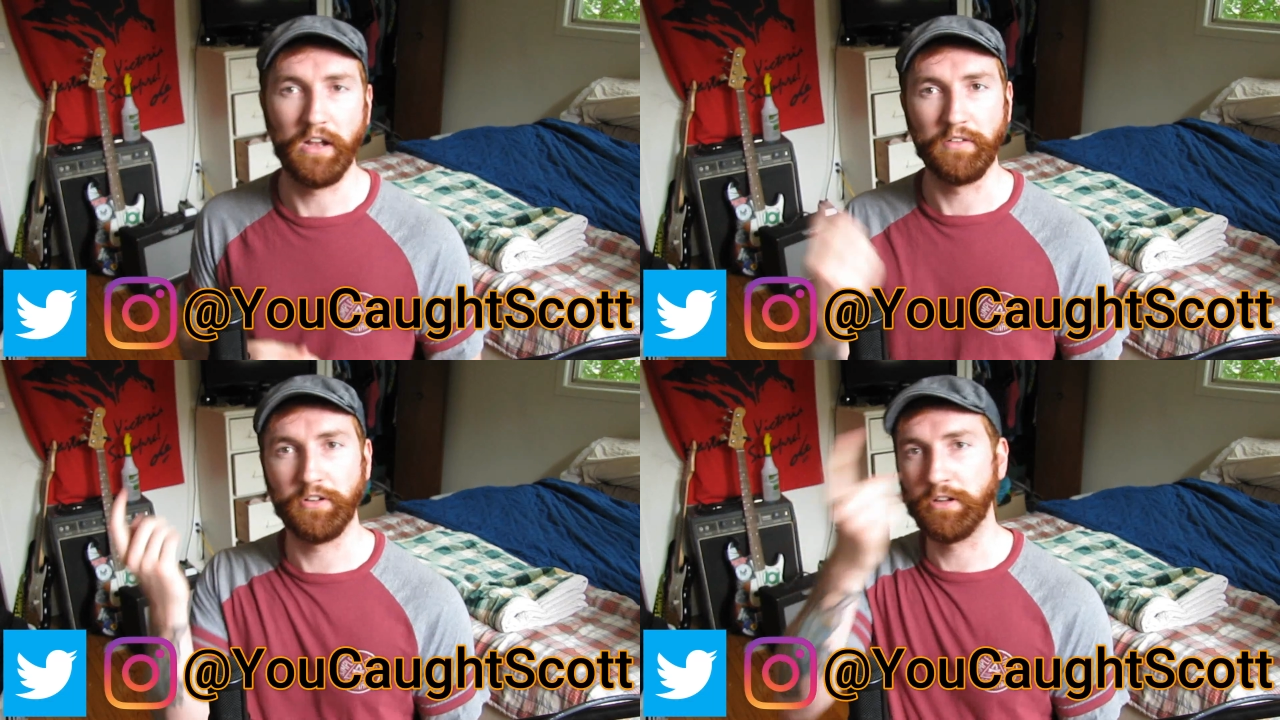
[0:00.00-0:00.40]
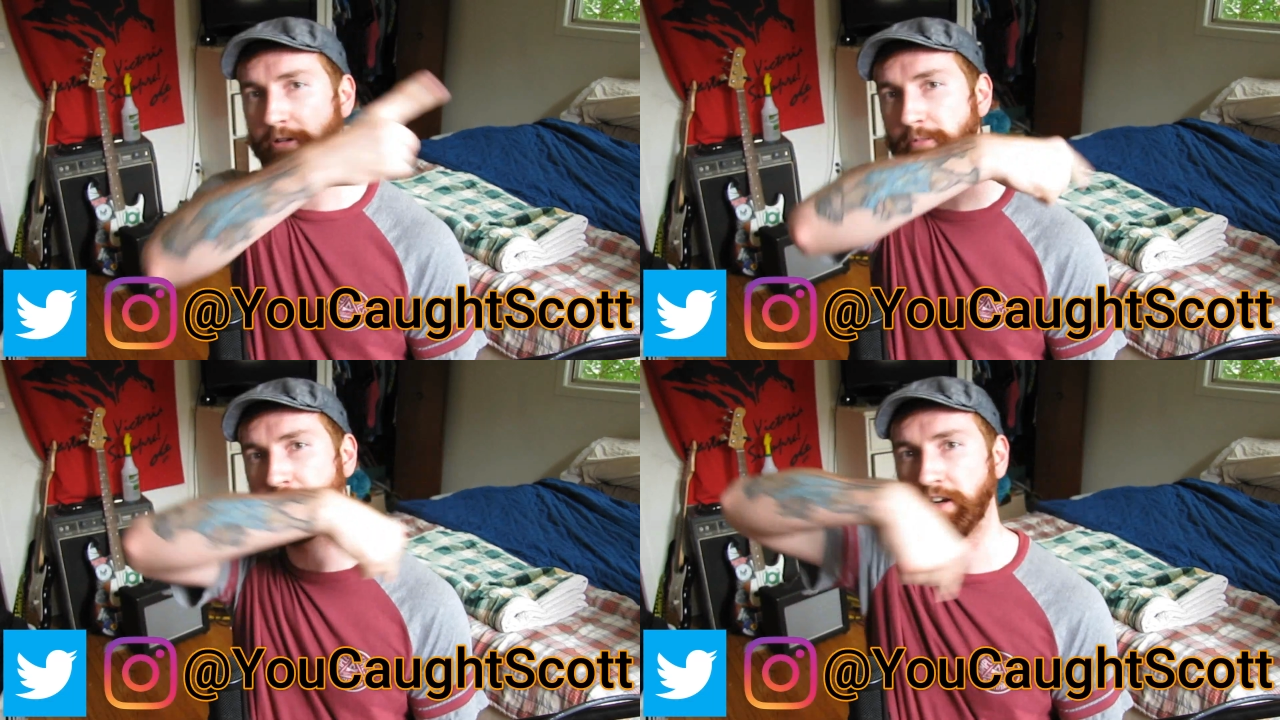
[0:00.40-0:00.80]
Follow
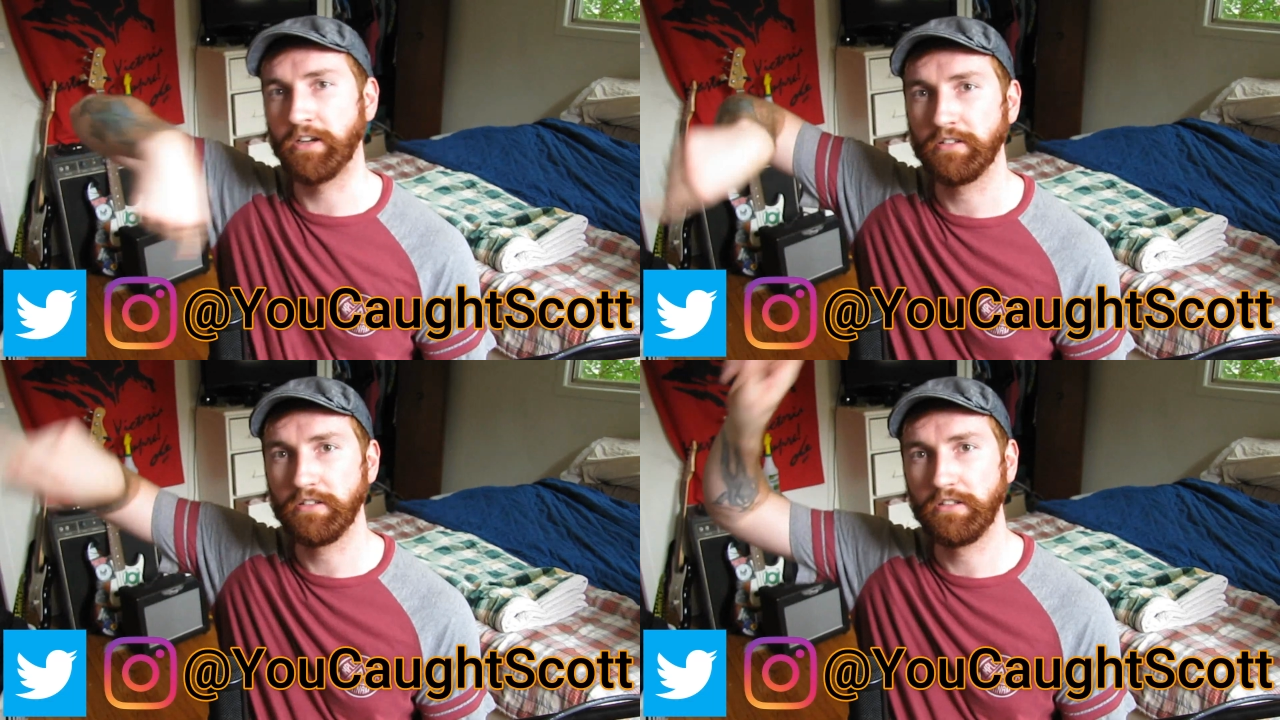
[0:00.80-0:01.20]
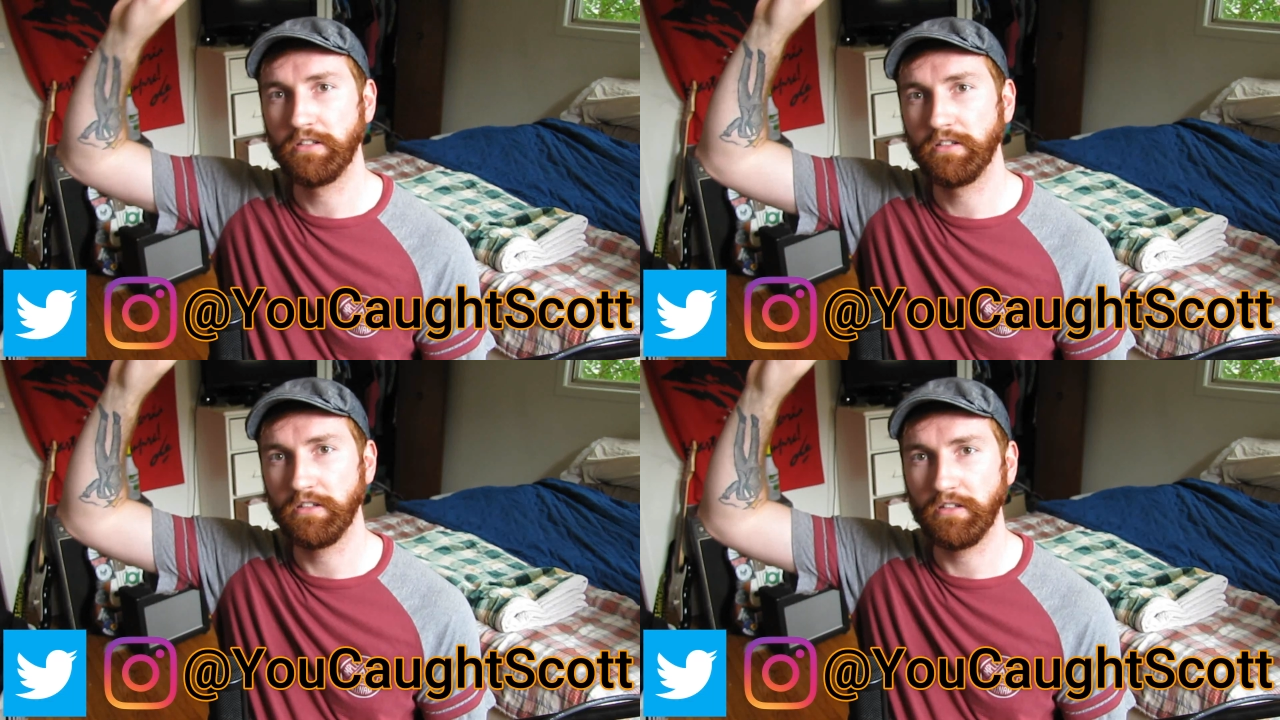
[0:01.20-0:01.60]
me on my
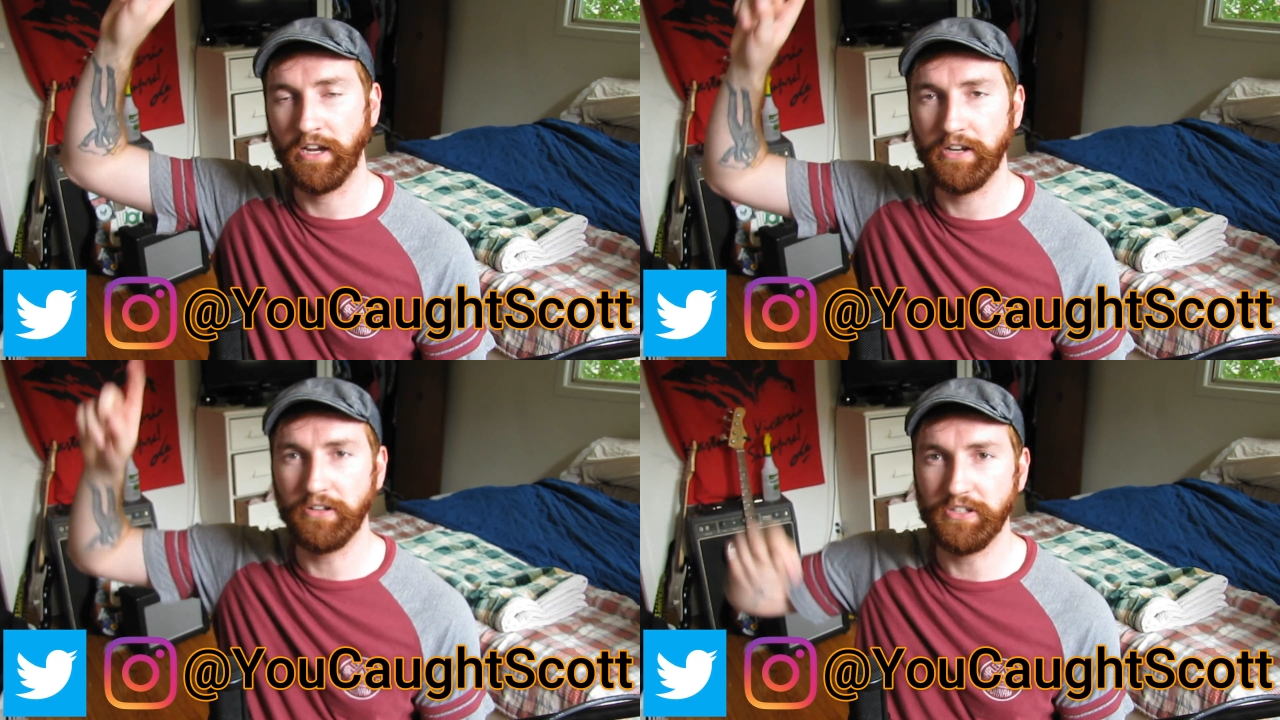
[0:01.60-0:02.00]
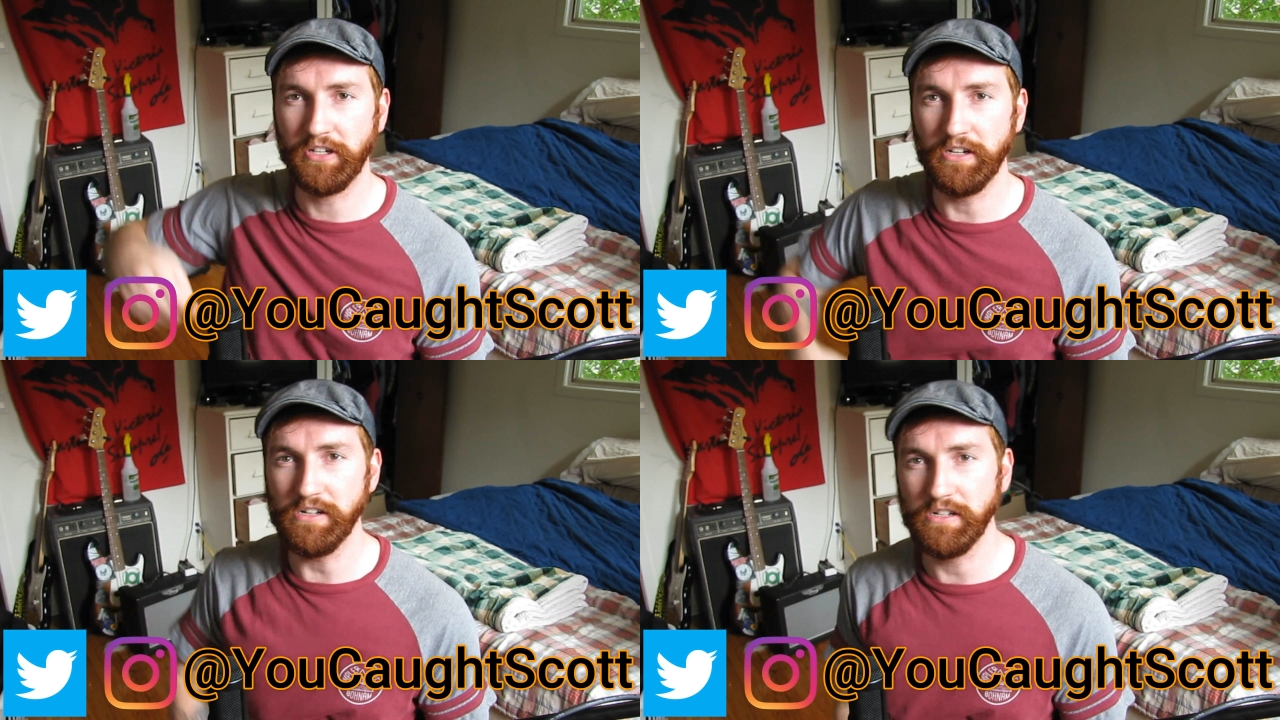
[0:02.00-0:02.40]
handles
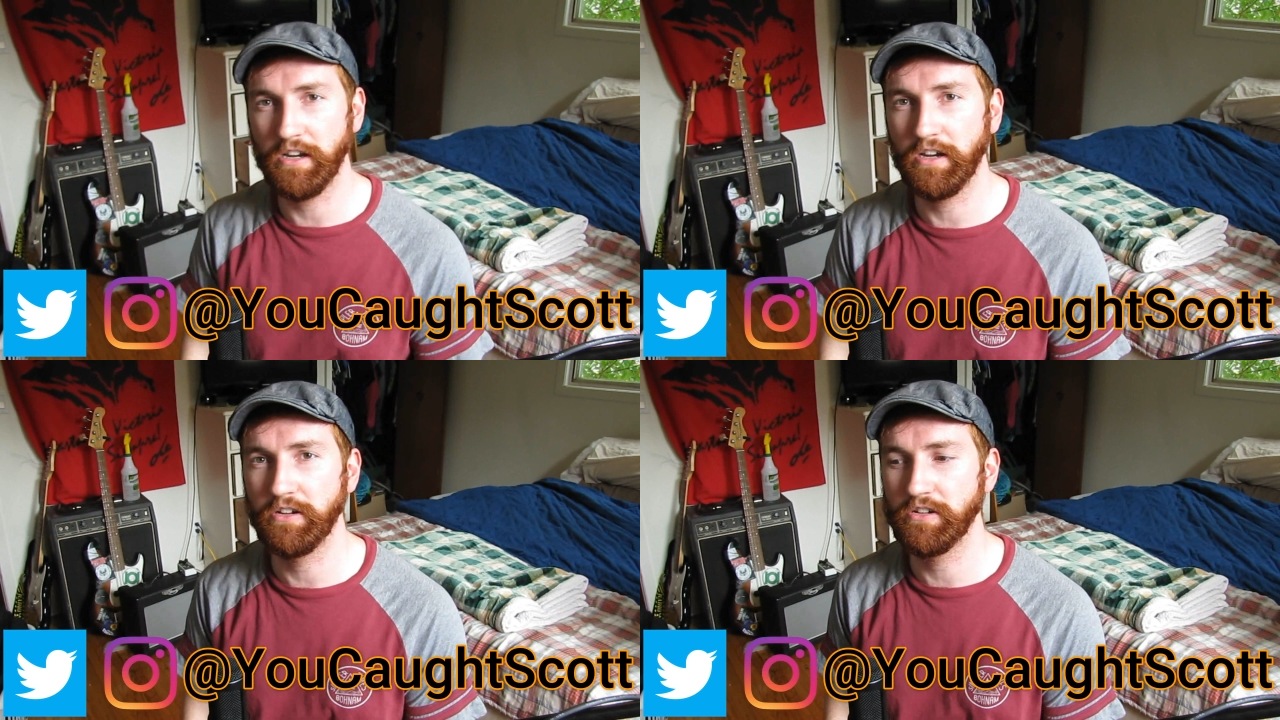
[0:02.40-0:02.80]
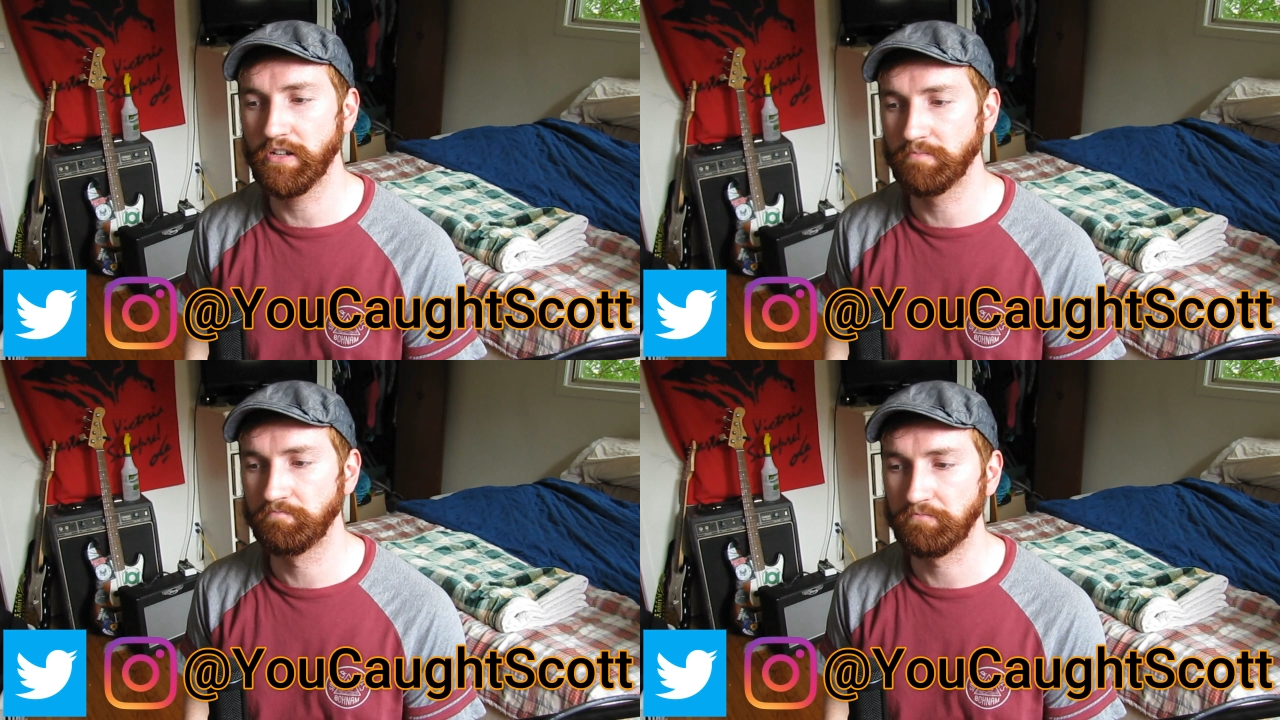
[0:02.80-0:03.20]
here, and
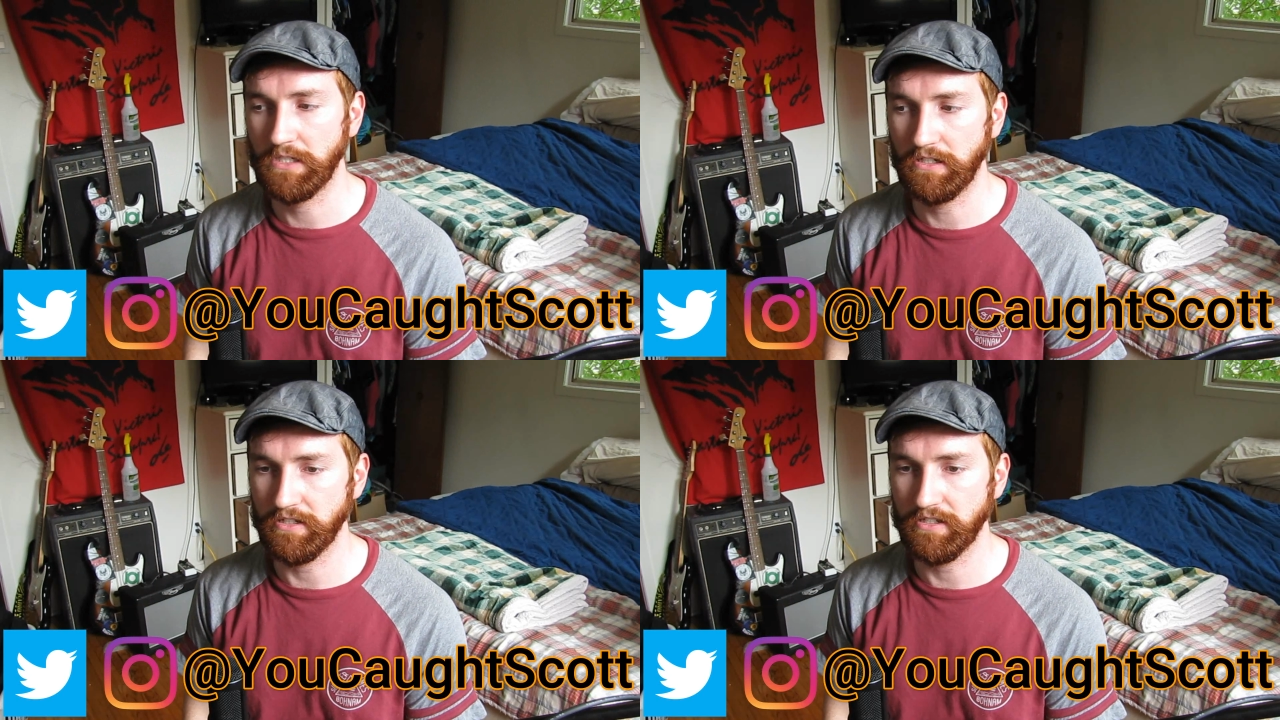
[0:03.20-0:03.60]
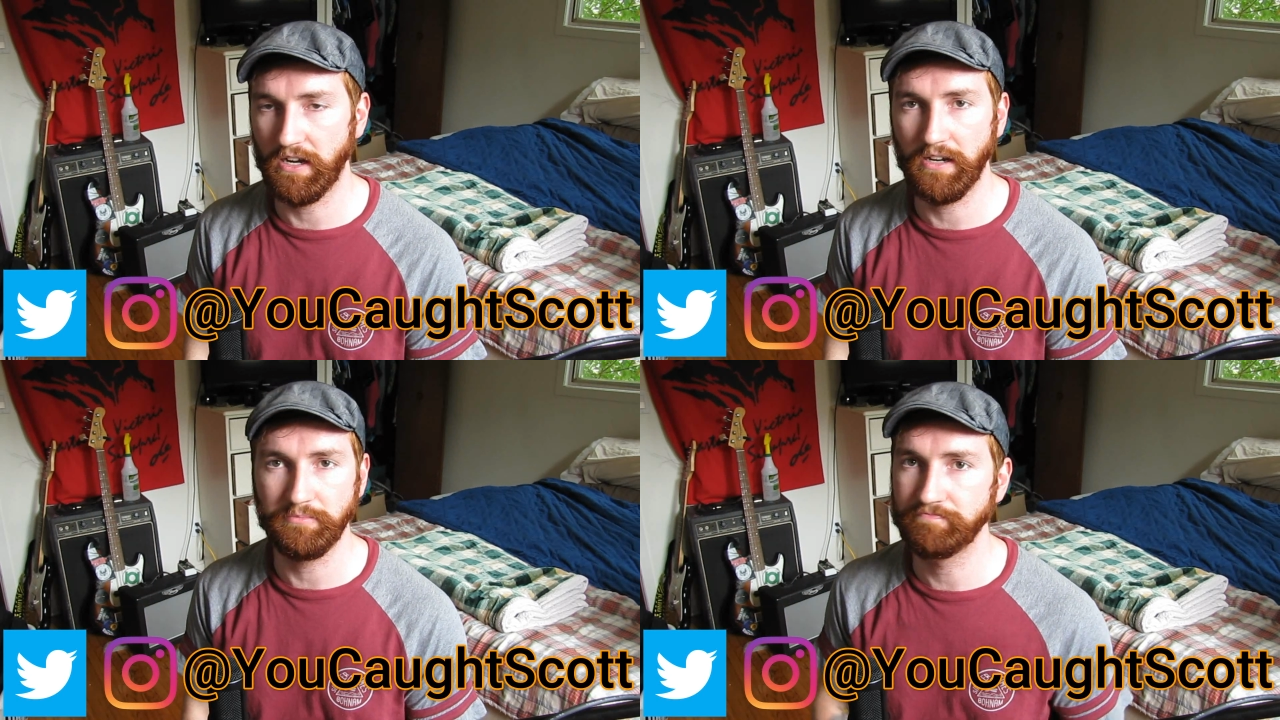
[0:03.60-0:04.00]
till next
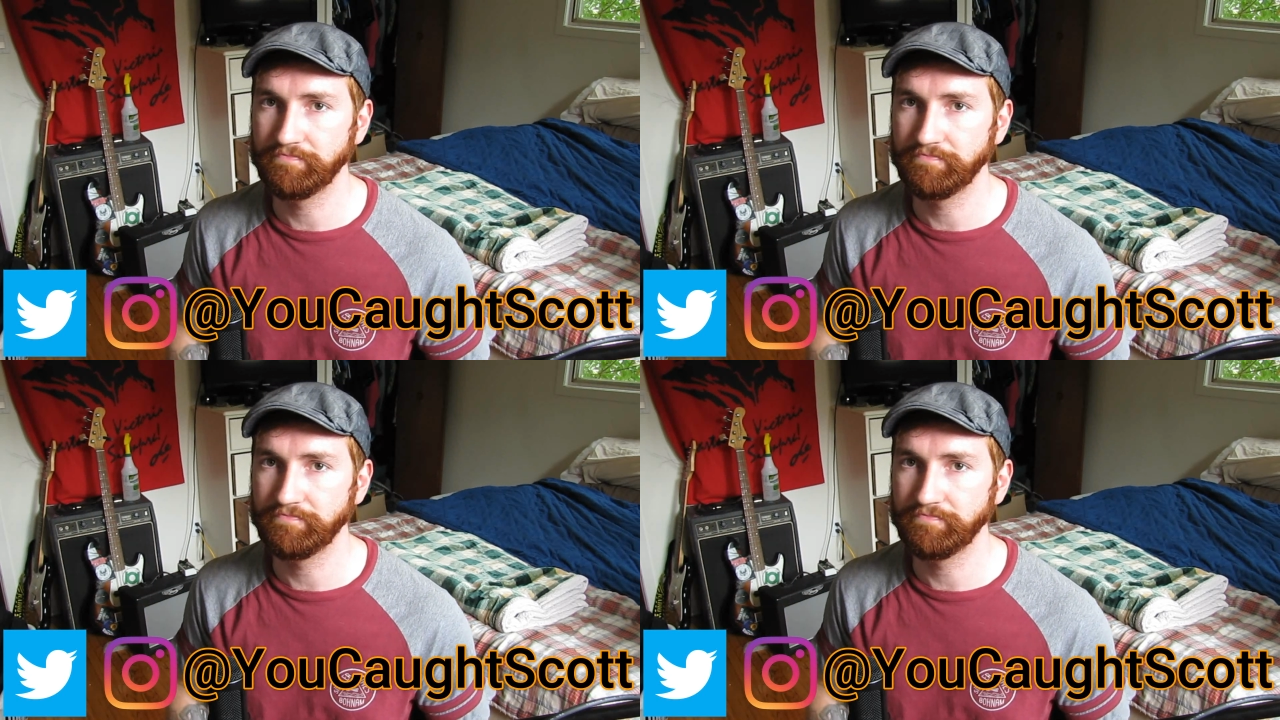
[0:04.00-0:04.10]
time,